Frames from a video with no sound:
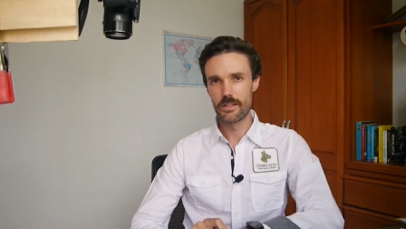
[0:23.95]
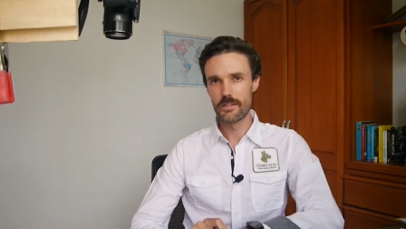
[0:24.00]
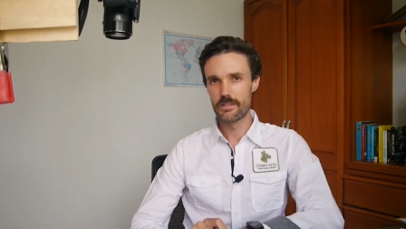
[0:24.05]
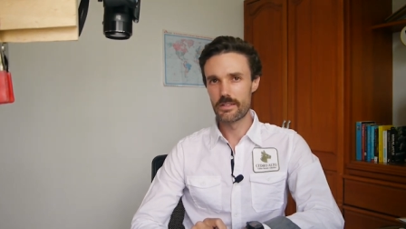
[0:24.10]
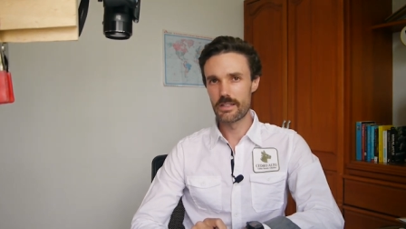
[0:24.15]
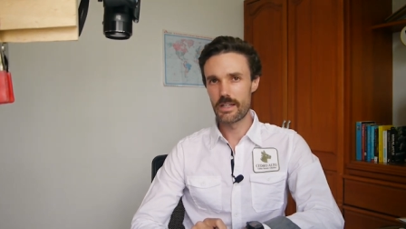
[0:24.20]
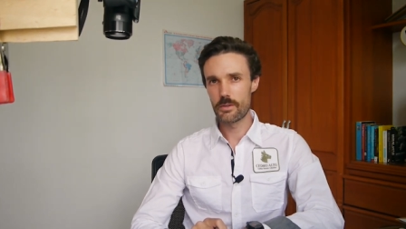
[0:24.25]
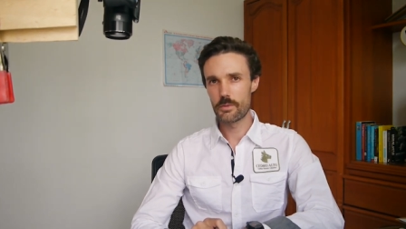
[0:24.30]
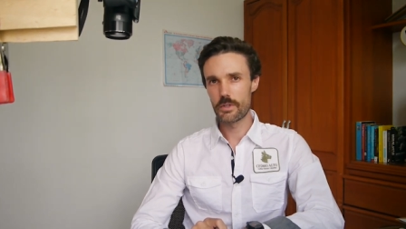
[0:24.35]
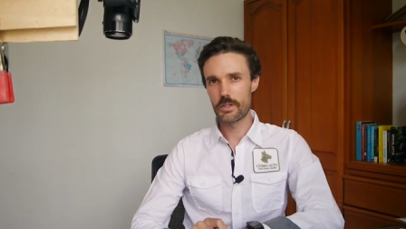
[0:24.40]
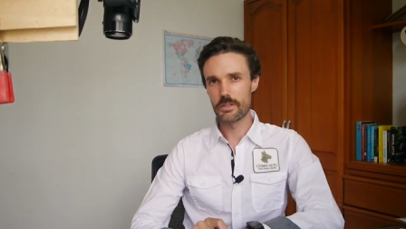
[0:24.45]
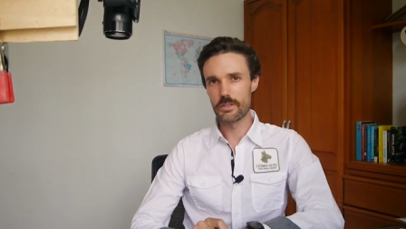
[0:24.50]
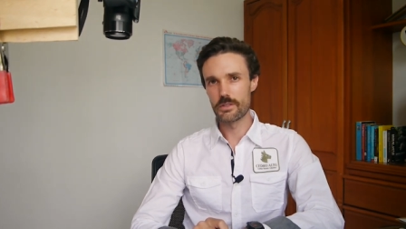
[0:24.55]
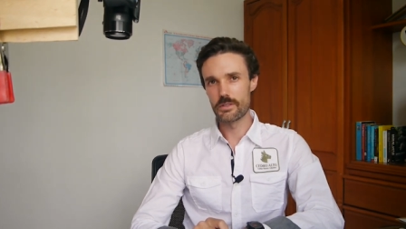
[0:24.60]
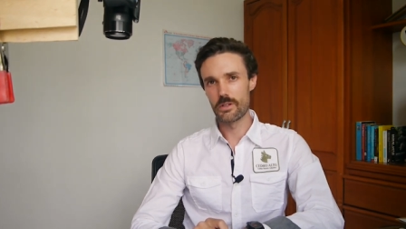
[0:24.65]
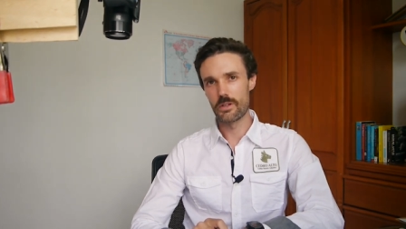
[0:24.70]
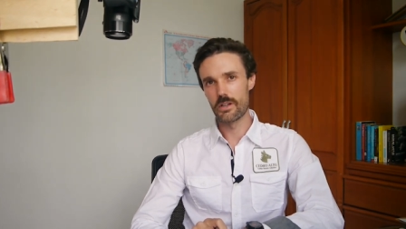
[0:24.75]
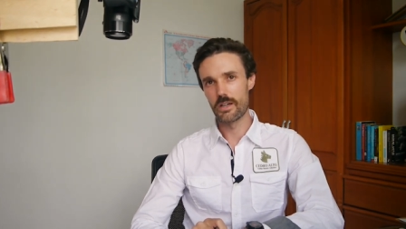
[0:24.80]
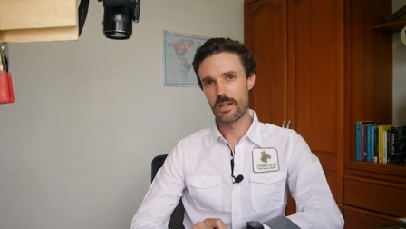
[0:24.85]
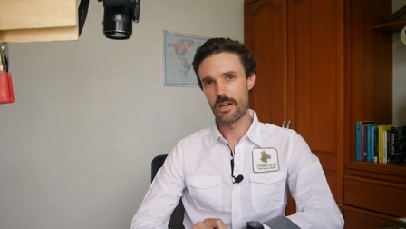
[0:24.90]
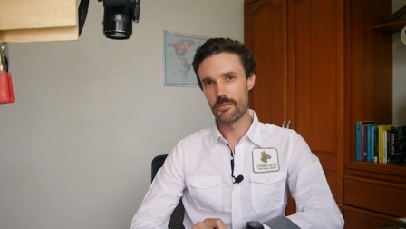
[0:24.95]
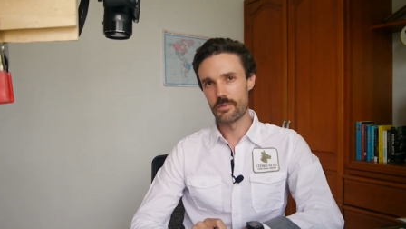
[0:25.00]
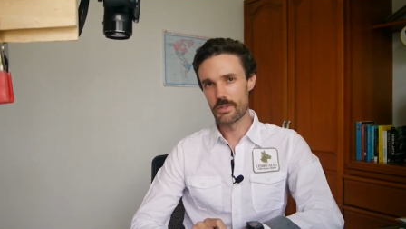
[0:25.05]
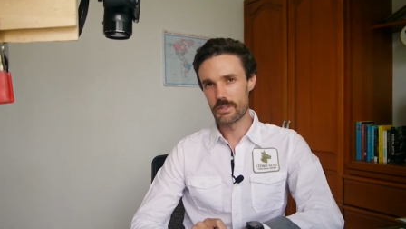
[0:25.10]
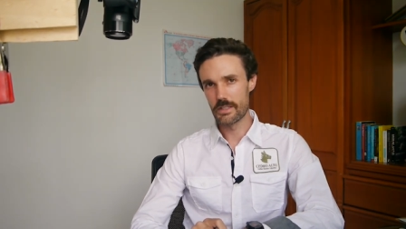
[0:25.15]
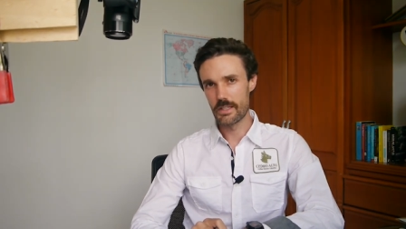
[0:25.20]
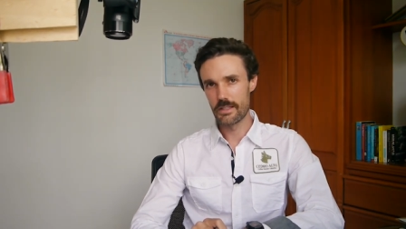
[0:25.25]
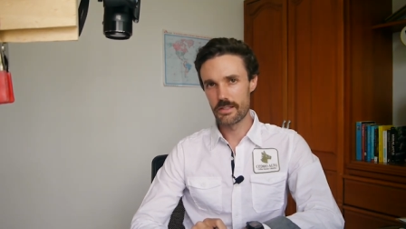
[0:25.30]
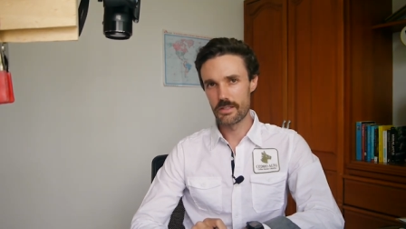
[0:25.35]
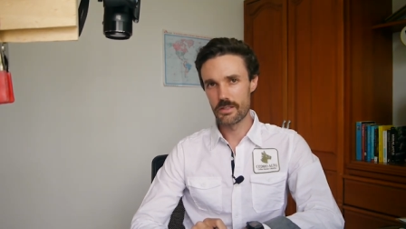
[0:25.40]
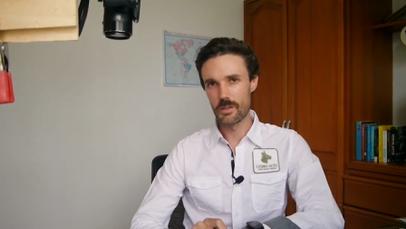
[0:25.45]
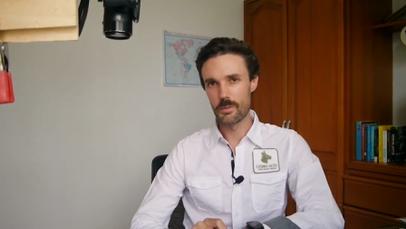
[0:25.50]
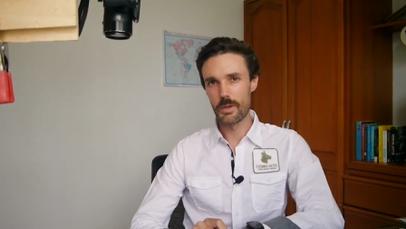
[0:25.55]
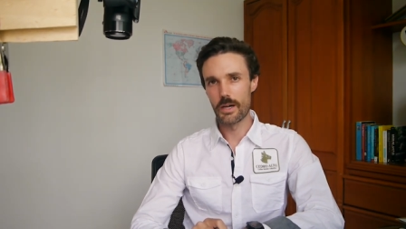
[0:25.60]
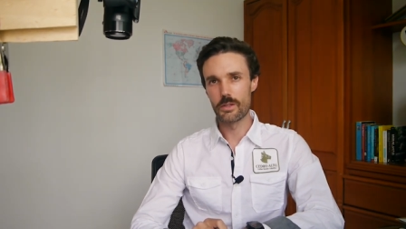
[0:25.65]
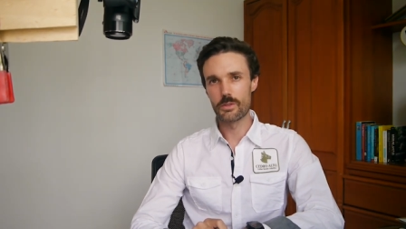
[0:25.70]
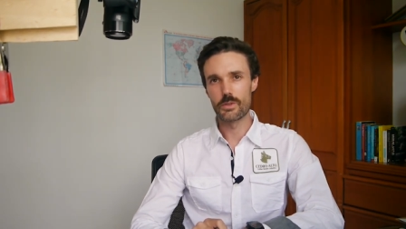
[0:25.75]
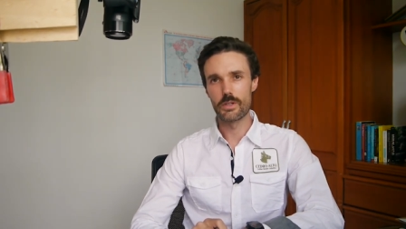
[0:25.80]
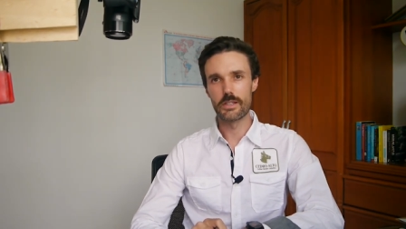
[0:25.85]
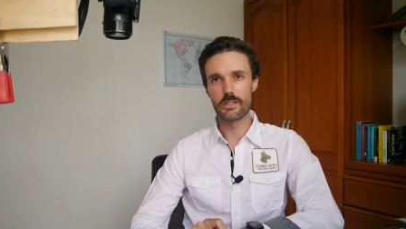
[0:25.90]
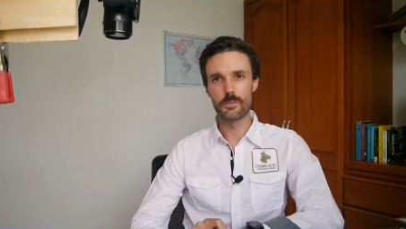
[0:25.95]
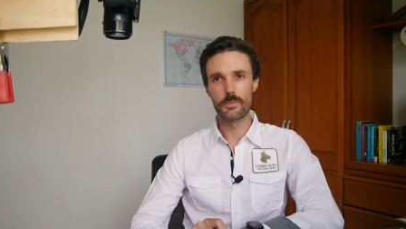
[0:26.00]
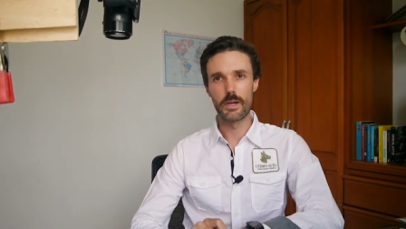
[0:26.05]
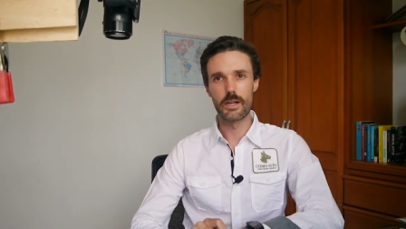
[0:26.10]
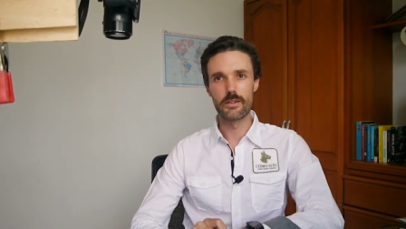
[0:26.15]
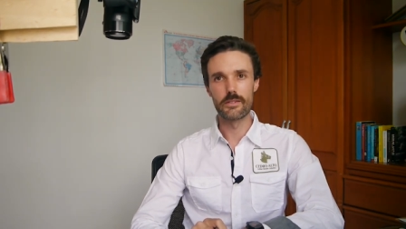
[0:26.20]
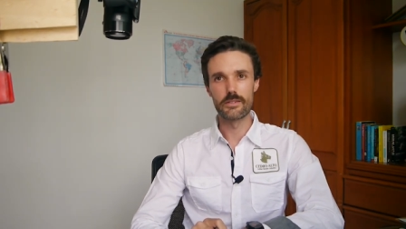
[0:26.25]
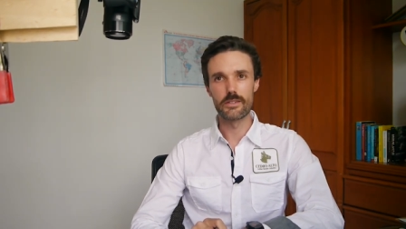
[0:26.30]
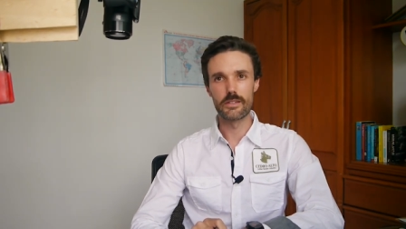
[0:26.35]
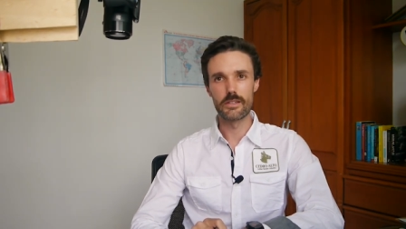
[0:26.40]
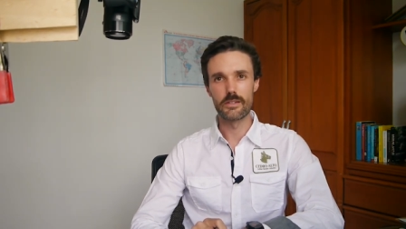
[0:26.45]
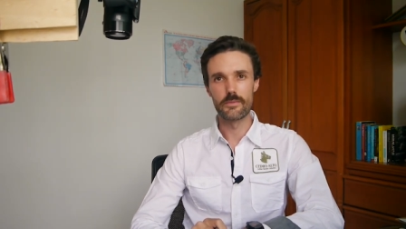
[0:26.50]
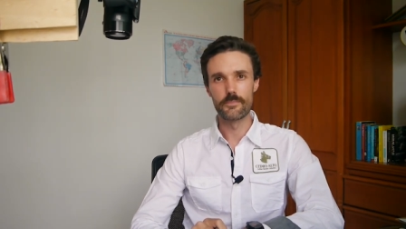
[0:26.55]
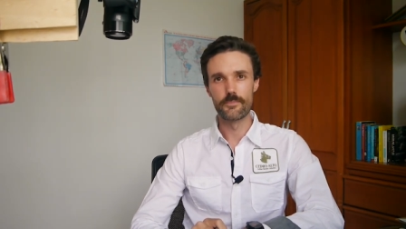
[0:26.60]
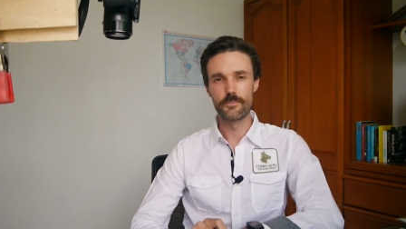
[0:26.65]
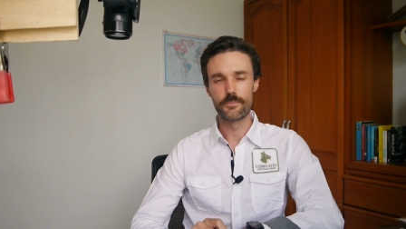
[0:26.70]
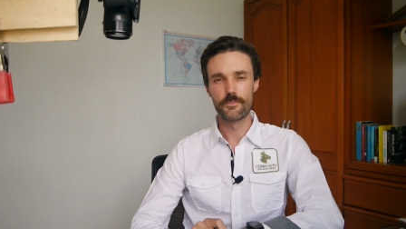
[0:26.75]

Today we're going to start a conversation about transparency.